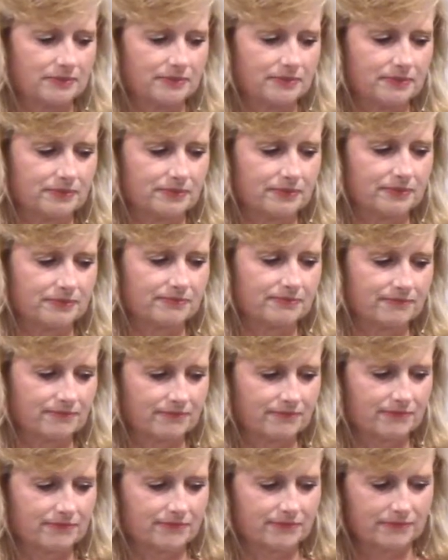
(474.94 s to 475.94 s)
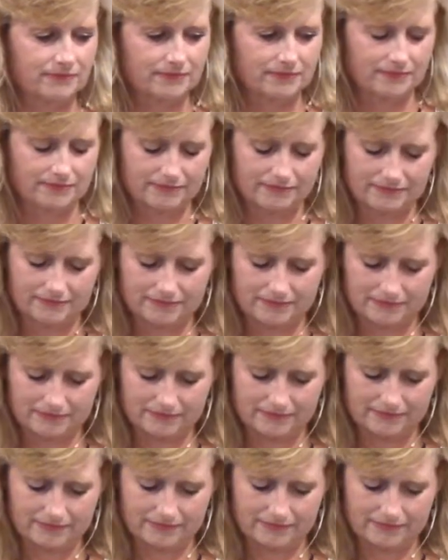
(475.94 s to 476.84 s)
Nothing is said.